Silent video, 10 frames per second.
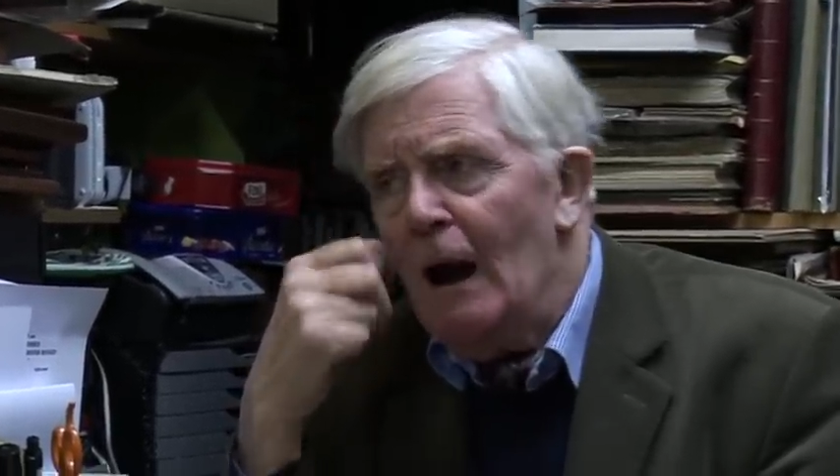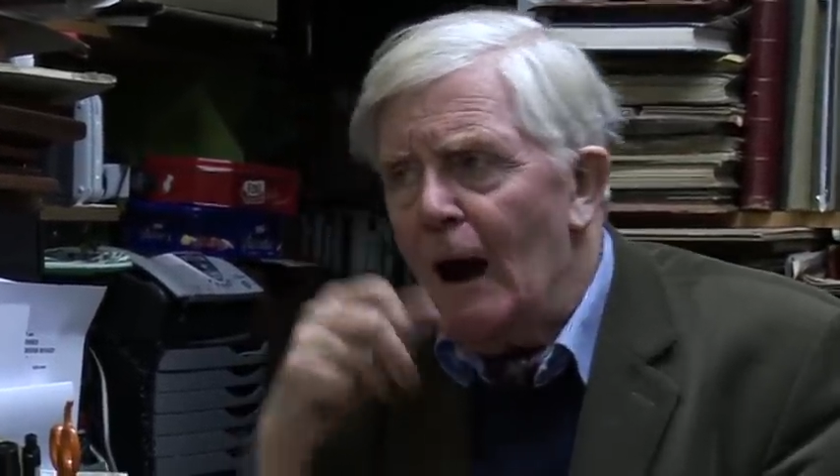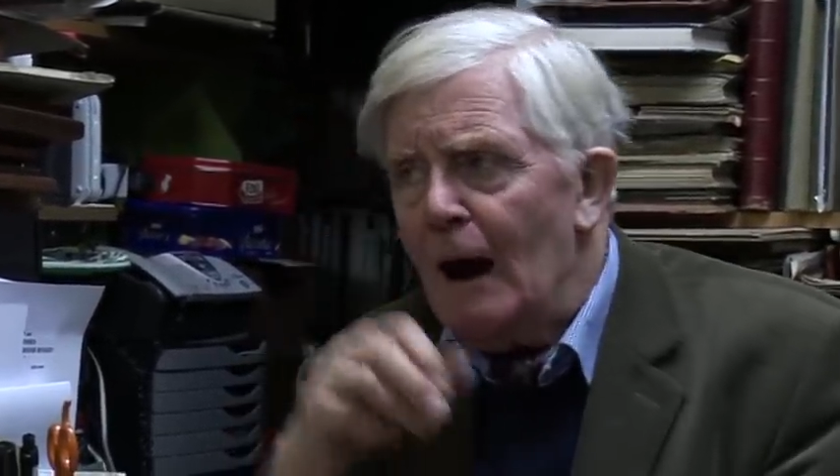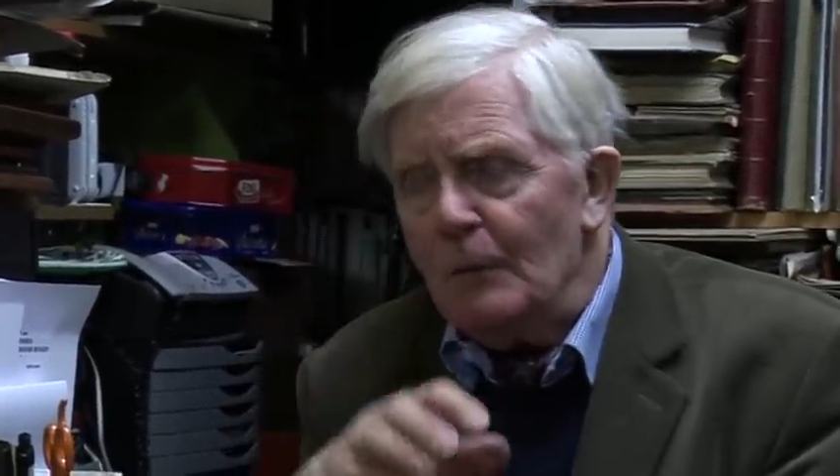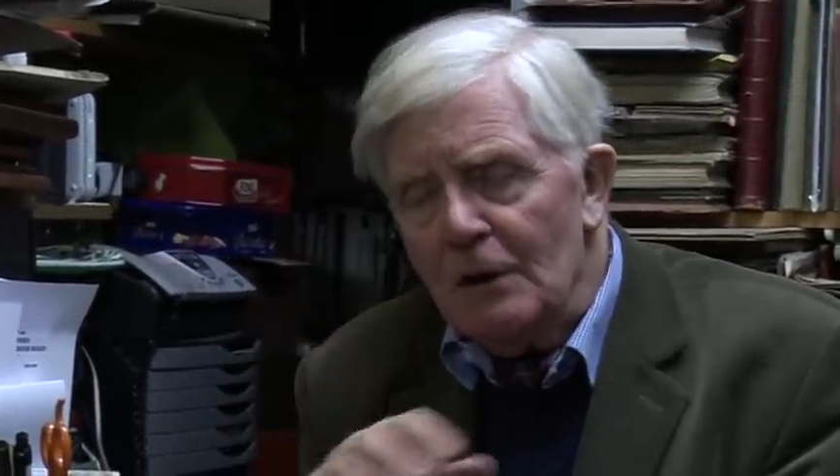
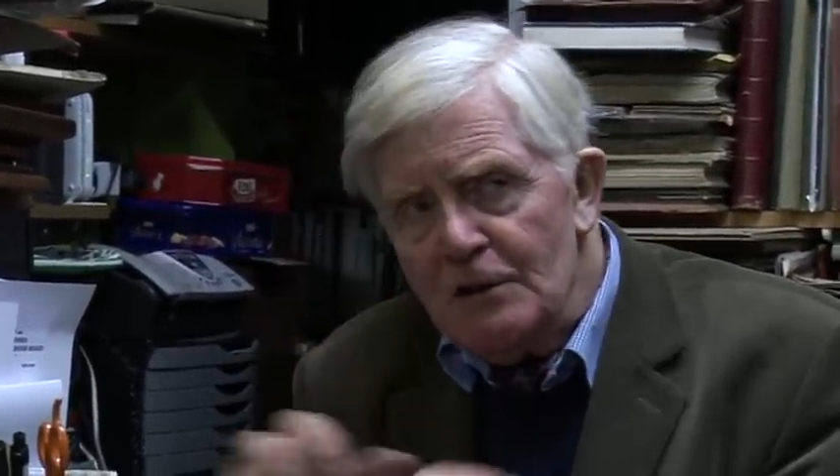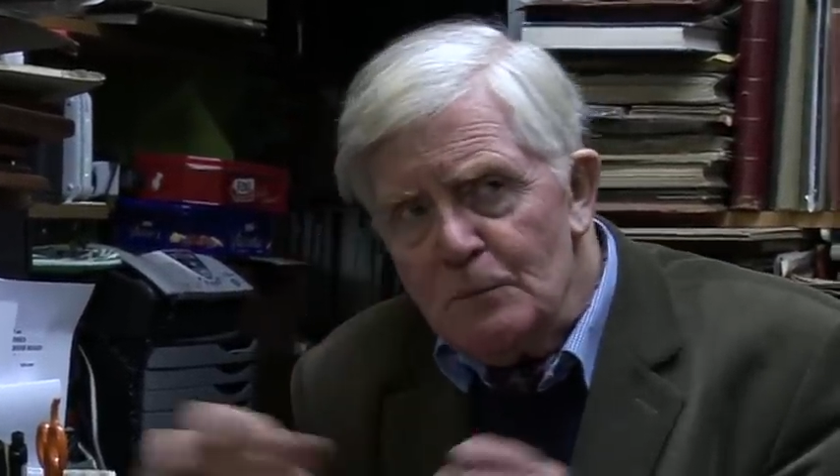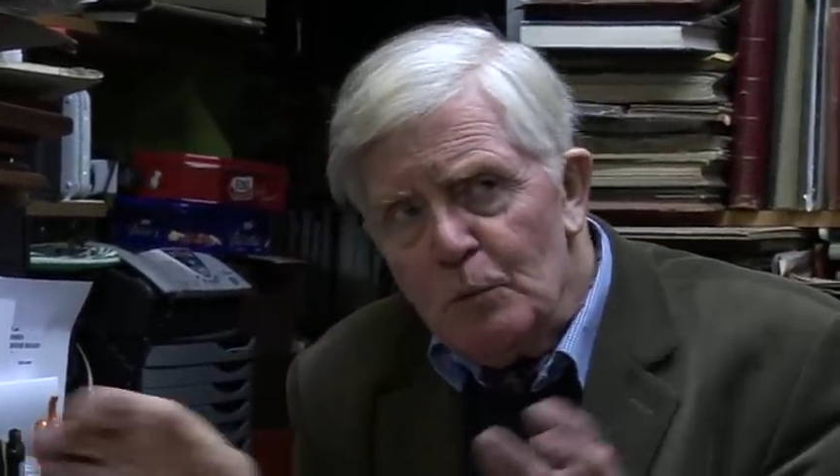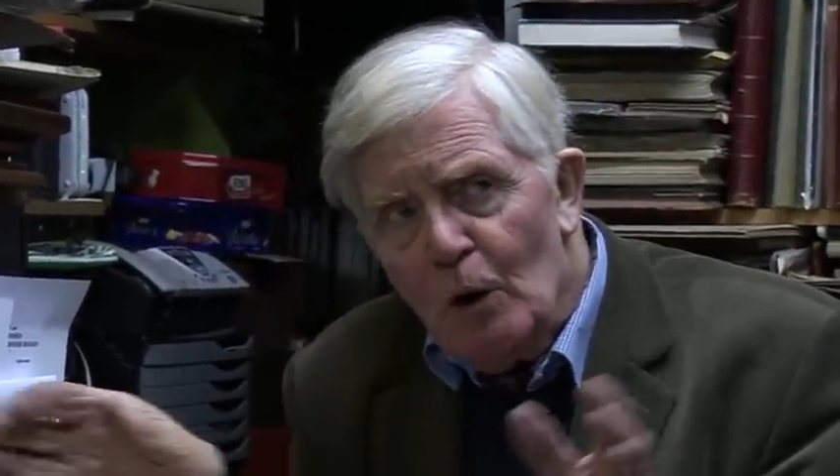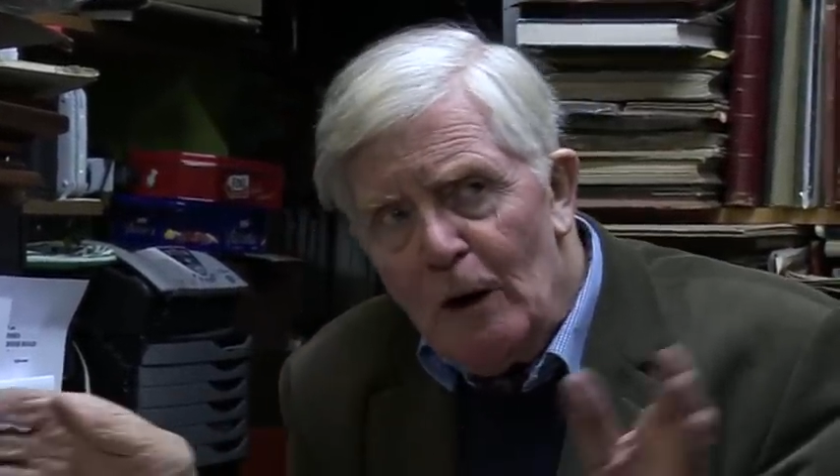I'm going to
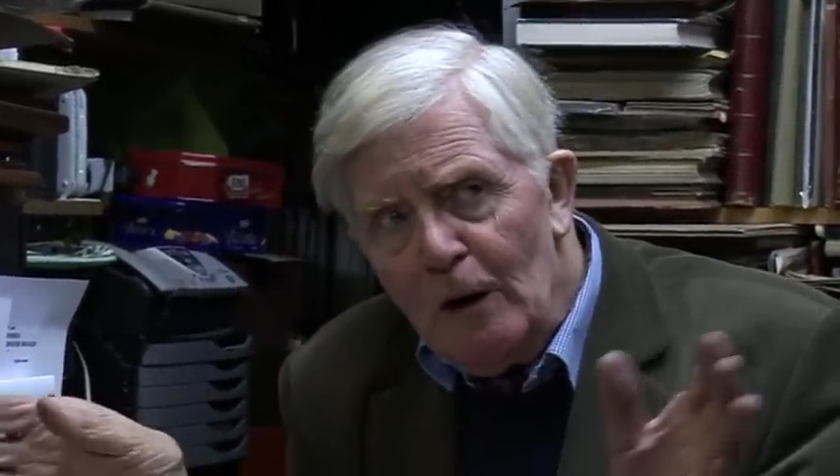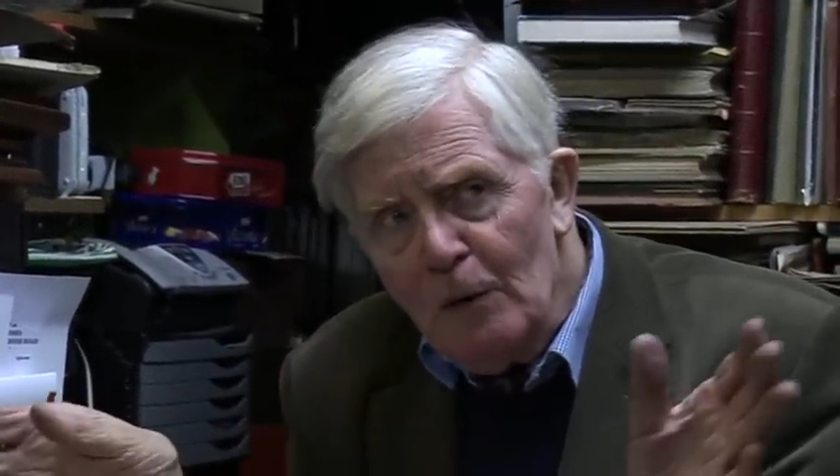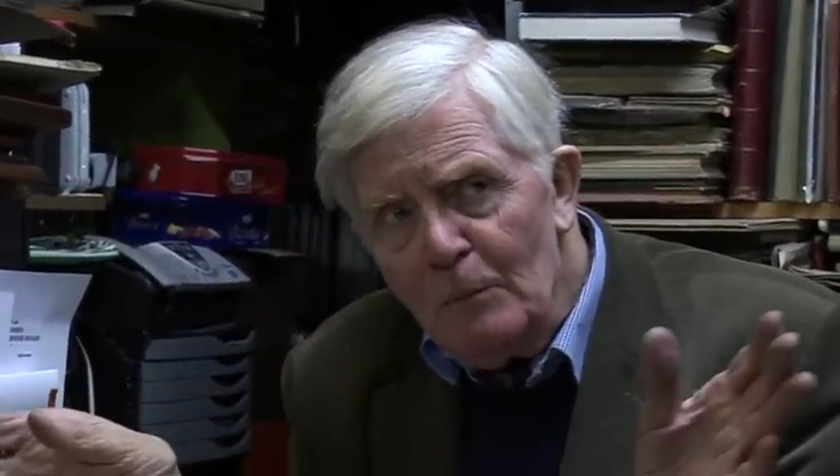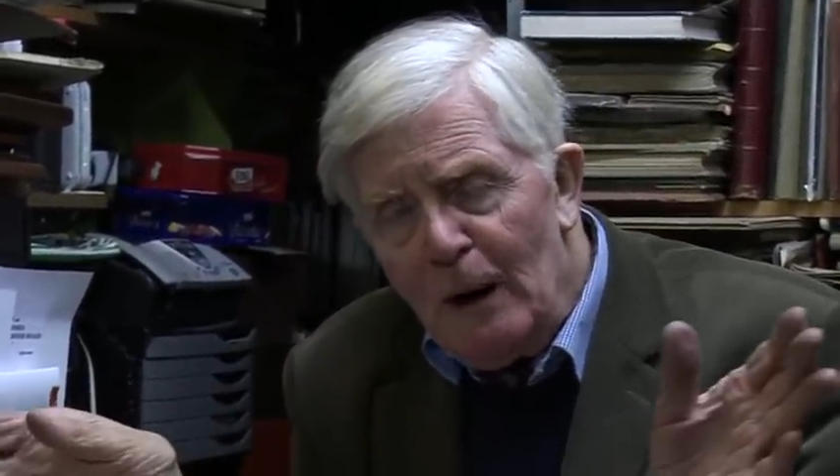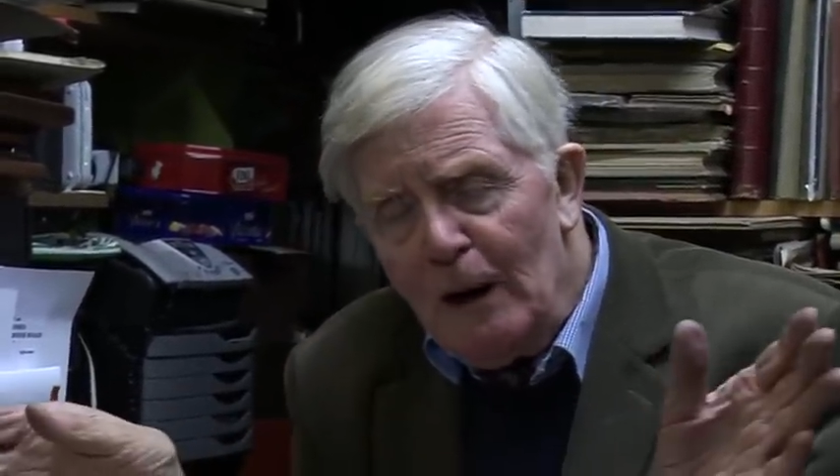
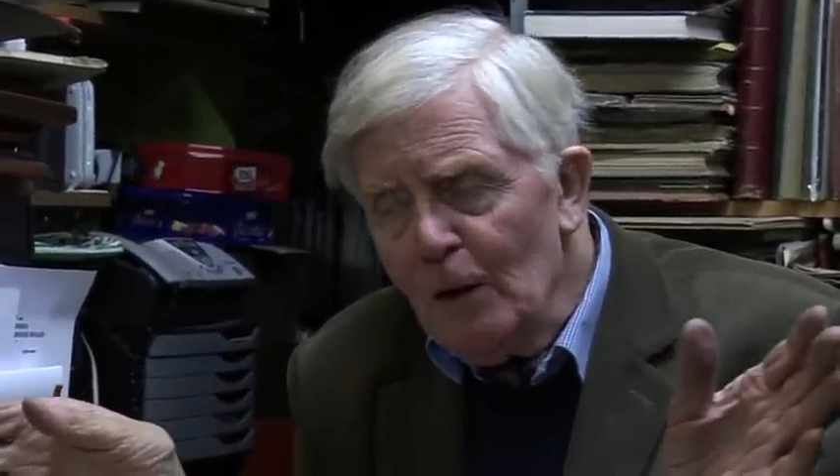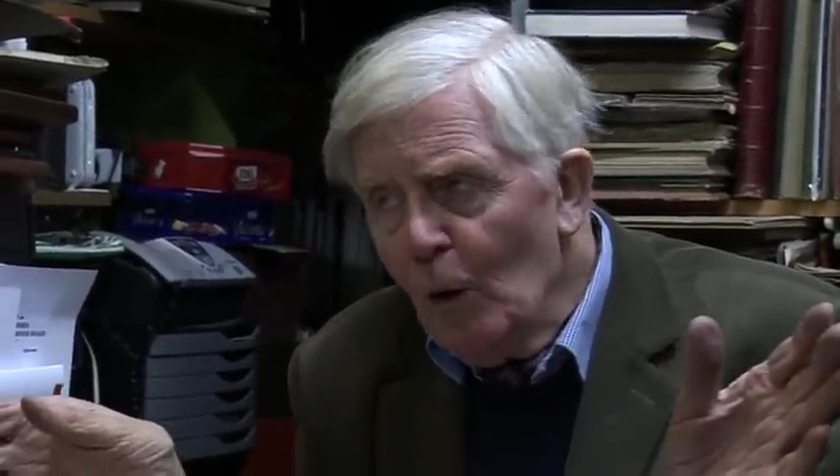pile